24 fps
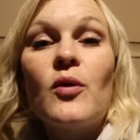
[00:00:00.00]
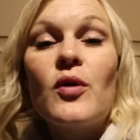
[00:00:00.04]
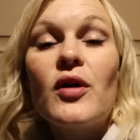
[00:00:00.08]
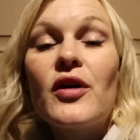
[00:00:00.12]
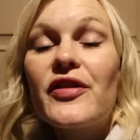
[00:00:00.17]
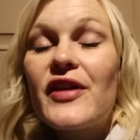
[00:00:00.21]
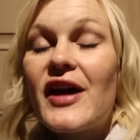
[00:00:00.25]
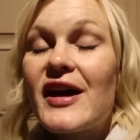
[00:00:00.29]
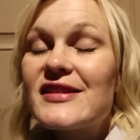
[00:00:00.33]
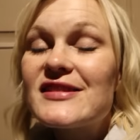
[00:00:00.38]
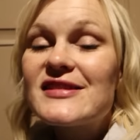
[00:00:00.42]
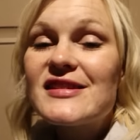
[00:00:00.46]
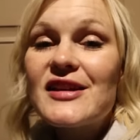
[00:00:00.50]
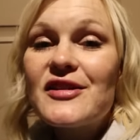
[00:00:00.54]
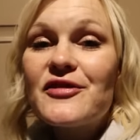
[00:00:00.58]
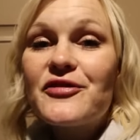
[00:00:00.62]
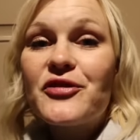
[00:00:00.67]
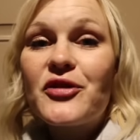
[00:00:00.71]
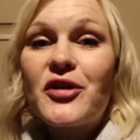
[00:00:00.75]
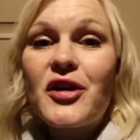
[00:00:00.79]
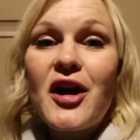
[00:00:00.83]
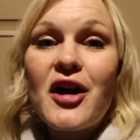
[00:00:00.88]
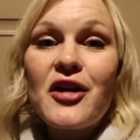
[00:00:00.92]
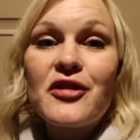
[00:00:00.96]
Well, that's
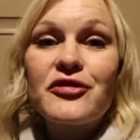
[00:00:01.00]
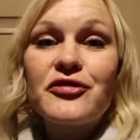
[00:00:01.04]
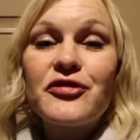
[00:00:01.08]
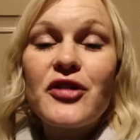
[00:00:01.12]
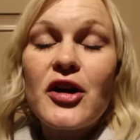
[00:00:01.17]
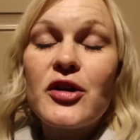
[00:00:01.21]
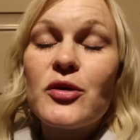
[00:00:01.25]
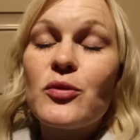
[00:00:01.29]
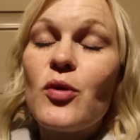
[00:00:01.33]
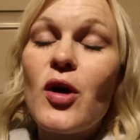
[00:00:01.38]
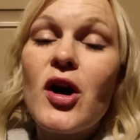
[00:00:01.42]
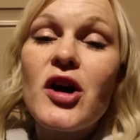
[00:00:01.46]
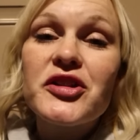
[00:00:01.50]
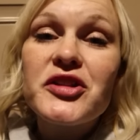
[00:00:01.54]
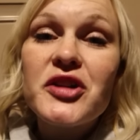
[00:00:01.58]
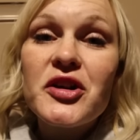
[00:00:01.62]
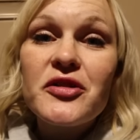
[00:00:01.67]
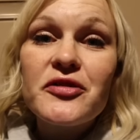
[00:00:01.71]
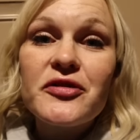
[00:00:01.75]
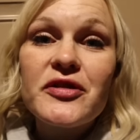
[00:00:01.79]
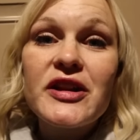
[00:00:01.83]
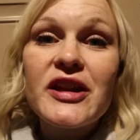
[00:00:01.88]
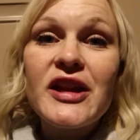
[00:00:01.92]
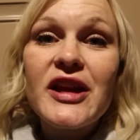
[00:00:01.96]
it for our fun
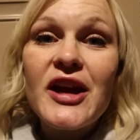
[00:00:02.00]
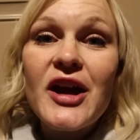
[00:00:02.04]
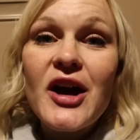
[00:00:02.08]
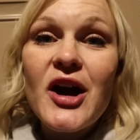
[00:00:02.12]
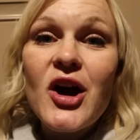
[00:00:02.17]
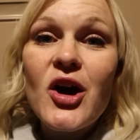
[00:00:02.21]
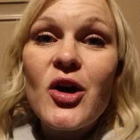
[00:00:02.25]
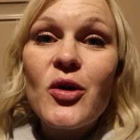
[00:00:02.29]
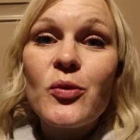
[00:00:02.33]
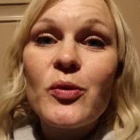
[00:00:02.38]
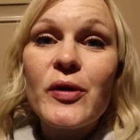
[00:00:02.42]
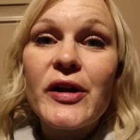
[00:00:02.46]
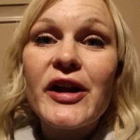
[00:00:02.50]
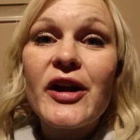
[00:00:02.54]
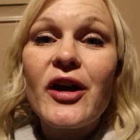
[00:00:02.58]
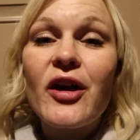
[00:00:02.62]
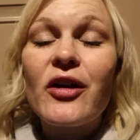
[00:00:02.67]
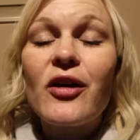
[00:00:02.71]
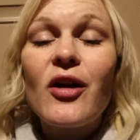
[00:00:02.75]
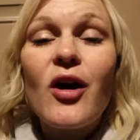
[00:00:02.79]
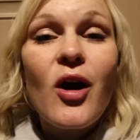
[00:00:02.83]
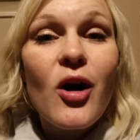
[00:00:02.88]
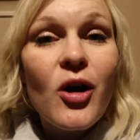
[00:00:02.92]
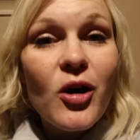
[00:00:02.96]
Waldo video. We
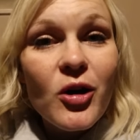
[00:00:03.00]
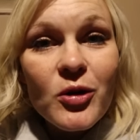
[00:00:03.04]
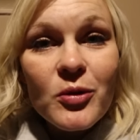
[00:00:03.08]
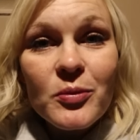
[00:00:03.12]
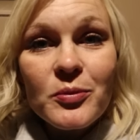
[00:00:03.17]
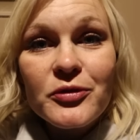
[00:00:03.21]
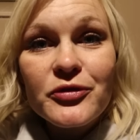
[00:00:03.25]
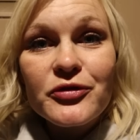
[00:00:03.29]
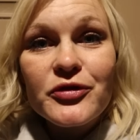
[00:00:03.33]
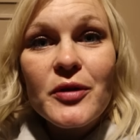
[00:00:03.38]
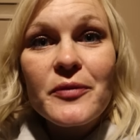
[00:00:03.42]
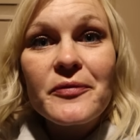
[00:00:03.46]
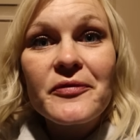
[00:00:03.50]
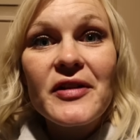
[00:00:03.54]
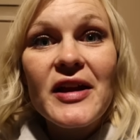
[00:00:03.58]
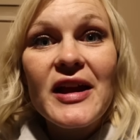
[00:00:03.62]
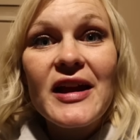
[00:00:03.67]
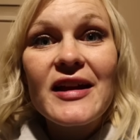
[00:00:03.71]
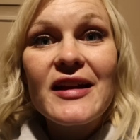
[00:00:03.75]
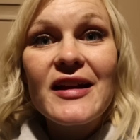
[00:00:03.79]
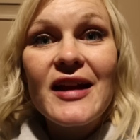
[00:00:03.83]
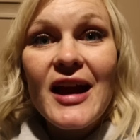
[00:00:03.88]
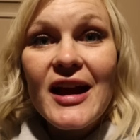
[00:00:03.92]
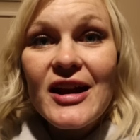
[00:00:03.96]
are home from
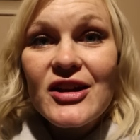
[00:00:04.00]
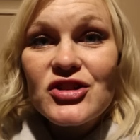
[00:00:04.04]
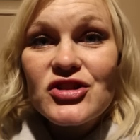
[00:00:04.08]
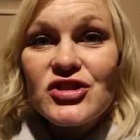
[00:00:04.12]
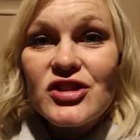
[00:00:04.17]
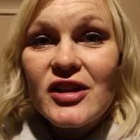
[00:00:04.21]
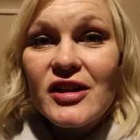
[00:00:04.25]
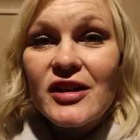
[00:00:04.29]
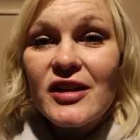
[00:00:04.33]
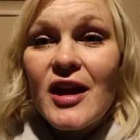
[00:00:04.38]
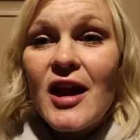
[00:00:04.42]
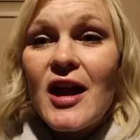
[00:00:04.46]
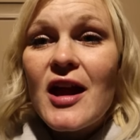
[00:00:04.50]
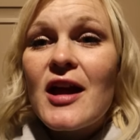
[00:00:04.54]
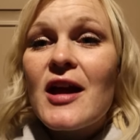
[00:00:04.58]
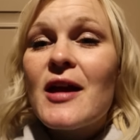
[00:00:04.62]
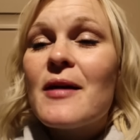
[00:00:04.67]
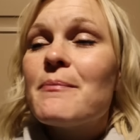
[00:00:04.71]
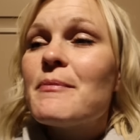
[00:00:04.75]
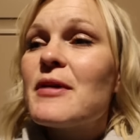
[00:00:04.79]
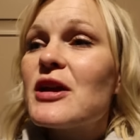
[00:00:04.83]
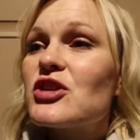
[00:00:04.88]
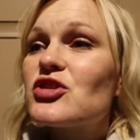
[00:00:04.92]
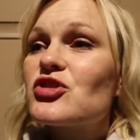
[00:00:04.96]
vacation.
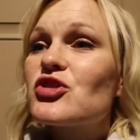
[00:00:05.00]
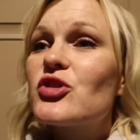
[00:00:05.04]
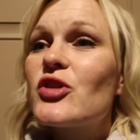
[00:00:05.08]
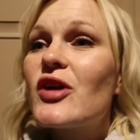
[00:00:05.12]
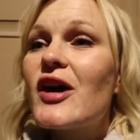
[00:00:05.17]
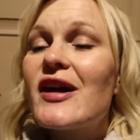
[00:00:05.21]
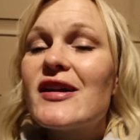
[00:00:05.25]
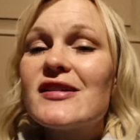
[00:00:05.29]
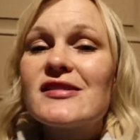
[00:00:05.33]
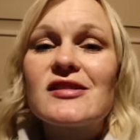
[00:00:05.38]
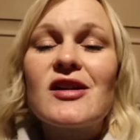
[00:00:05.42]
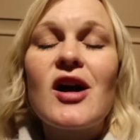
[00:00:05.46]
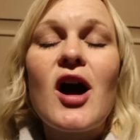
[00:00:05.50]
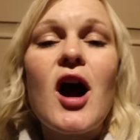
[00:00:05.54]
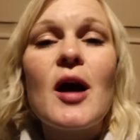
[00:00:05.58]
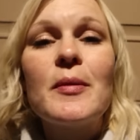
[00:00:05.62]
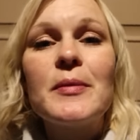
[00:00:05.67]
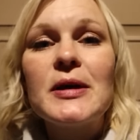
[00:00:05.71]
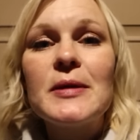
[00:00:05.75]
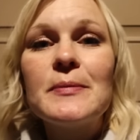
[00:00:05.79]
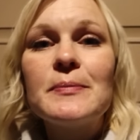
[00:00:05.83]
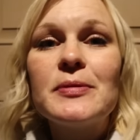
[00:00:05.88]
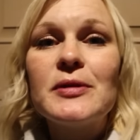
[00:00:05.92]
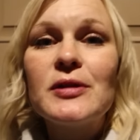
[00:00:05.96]
Make sure you guys
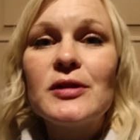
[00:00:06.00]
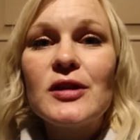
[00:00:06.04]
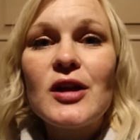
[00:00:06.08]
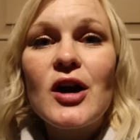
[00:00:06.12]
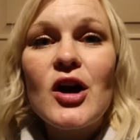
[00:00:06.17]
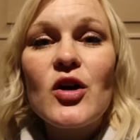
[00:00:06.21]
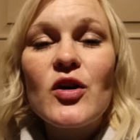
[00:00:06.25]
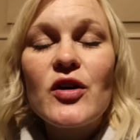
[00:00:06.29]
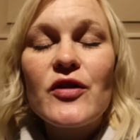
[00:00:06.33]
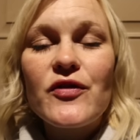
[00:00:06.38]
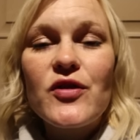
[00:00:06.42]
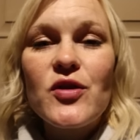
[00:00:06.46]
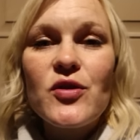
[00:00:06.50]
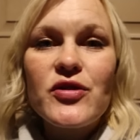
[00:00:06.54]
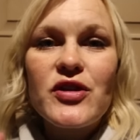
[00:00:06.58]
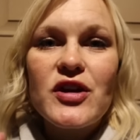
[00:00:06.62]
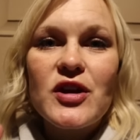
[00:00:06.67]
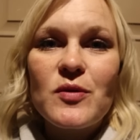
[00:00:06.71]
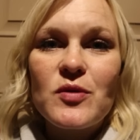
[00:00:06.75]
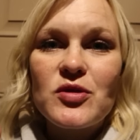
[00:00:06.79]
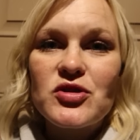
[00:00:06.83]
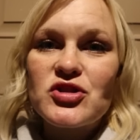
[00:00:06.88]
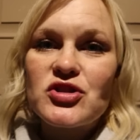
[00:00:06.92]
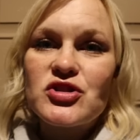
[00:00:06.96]
comment below if you
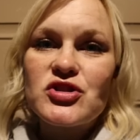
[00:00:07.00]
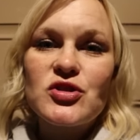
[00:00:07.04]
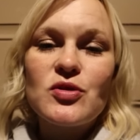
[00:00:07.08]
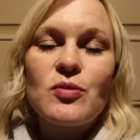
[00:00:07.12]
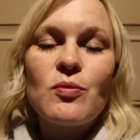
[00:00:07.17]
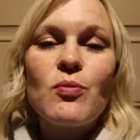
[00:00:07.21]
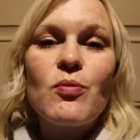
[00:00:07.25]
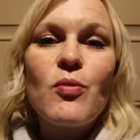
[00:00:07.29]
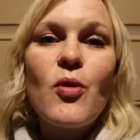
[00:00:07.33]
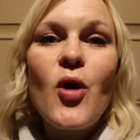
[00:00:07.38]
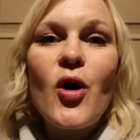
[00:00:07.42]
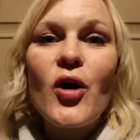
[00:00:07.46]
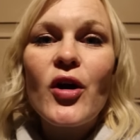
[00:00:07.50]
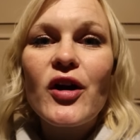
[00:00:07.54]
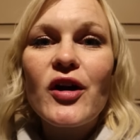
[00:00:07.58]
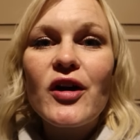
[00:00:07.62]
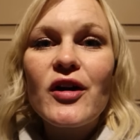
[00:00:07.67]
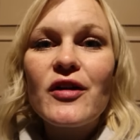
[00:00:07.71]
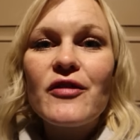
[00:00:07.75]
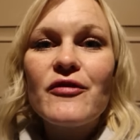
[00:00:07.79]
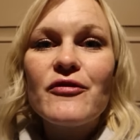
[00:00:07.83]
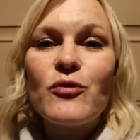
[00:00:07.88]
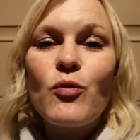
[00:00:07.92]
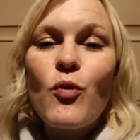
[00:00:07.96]
think we should do
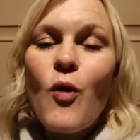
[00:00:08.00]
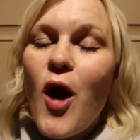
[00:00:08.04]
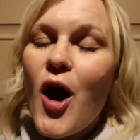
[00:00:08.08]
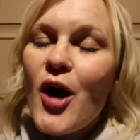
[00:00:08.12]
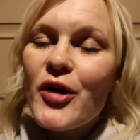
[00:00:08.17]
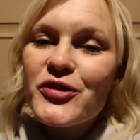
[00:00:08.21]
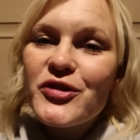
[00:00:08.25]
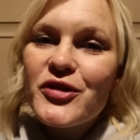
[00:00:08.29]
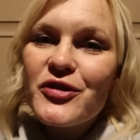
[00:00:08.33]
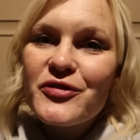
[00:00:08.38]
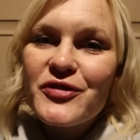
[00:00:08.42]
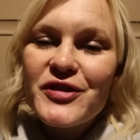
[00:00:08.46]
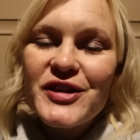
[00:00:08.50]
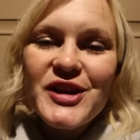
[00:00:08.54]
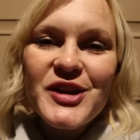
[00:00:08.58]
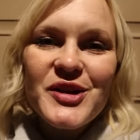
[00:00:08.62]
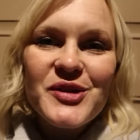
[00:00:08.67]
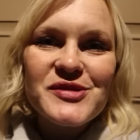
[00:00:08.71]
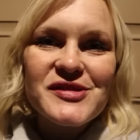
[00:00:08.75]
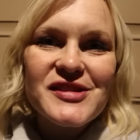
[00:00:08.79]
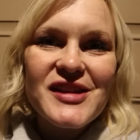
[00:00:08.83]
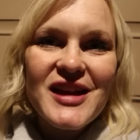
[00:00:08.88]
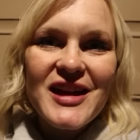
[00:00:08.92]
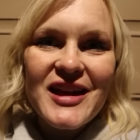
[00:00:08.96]
more Waldo
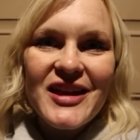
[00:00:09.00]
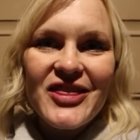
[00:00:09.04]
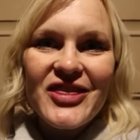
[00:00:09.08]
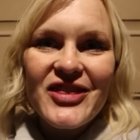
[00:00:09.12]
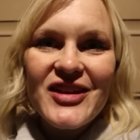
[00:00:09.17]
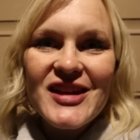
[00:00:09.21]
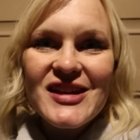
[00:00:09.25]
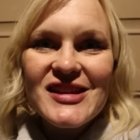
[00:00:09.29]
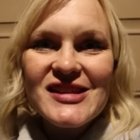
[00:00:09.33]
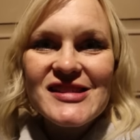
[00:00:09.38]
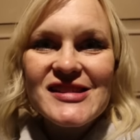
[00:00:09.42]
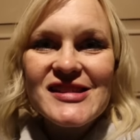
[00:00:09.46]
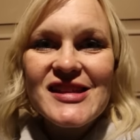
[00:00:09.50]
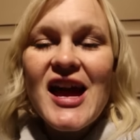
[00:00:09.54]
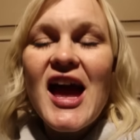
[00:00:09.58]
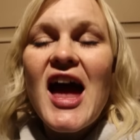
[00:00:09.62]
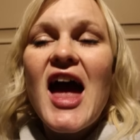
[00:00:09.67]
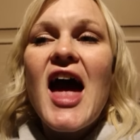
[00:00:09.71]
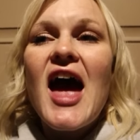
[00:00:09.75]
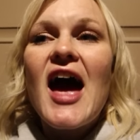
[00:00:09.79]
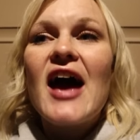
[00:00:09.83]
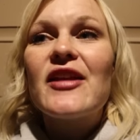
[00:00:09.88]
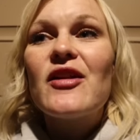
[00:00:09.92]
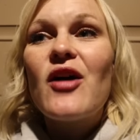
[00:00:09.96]
videos like this.
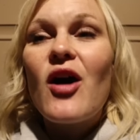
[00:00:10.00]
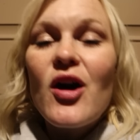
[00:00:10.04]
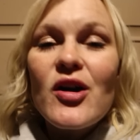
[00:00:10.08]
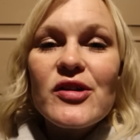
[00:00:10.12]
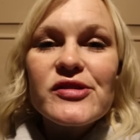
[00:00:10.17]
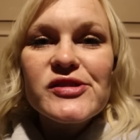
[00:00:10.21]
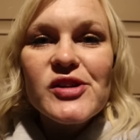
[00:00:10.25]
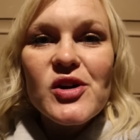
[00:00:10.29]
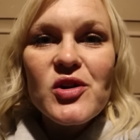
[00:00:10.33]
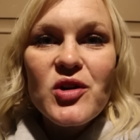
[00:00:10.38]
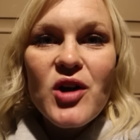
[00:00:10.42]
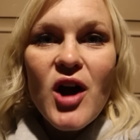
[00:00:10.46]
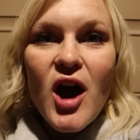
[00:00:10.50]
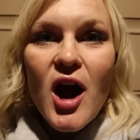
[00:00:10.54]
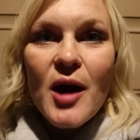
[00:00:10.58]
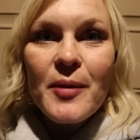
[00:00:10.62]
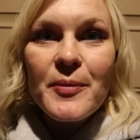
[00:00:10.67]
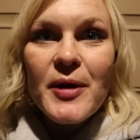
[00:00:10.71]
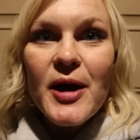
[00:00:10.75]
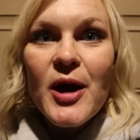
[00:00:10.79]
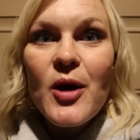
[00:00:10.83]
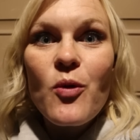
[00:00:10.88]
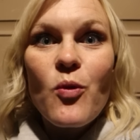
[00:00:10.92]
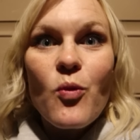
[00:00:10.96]
And also
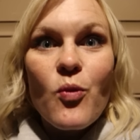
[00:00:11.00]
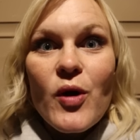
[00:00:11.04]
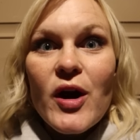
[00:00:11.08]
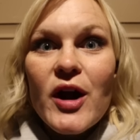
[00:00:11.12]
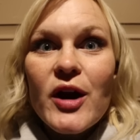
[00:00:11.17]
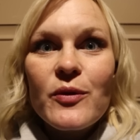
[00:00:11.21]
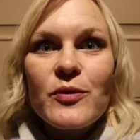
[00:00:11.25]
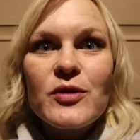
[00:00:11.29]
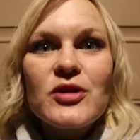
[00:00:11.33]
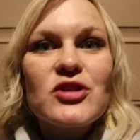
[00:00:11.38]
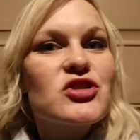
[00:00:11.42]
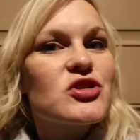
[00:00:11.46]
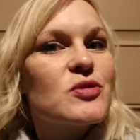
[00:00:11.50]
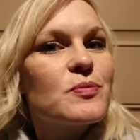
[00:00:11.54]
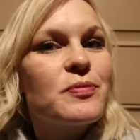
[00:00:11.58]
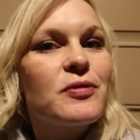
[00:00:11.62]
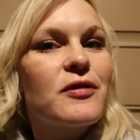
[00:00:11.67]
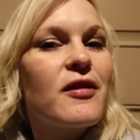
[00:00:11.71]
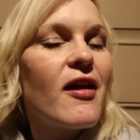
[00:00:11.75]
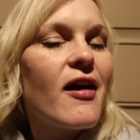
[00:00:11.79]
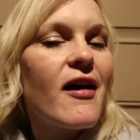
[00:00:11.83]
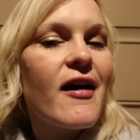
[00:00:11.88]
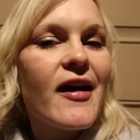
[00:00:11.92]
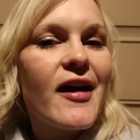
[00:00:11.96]
comment where we should
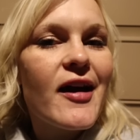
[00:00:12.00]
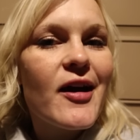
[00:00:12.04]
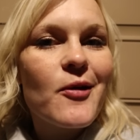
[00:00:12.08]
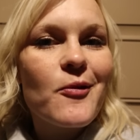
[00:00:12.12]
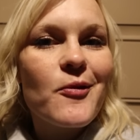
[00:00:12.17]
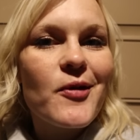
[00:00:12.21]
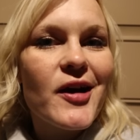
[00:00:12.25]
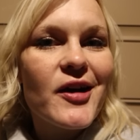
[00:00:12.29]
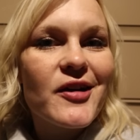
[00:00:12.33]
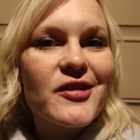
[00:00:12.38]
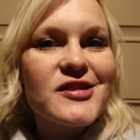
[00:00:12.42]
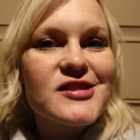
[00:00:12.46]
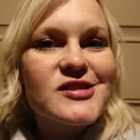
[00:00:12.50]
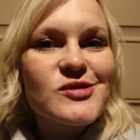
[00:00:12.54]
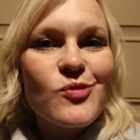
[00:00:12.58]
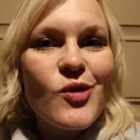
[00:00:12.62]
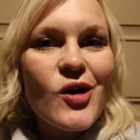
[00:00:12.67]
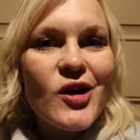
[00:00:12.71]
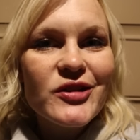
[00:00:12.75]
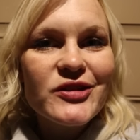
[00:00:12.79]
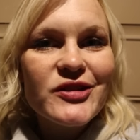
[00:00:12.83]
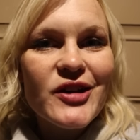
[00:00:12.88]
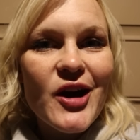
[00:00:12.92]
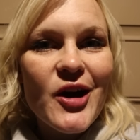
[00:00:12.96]
play Where is
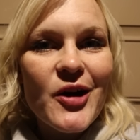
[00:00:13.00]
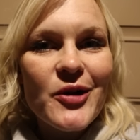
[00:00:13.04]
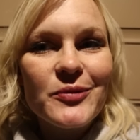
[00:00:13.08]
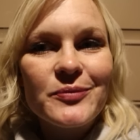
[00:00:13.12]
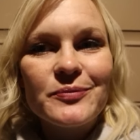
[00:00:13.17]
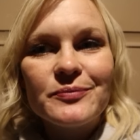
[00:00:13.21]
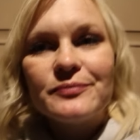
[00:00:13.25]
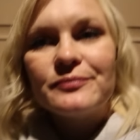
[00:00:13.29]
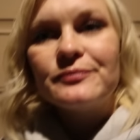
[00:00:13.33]
Waldo?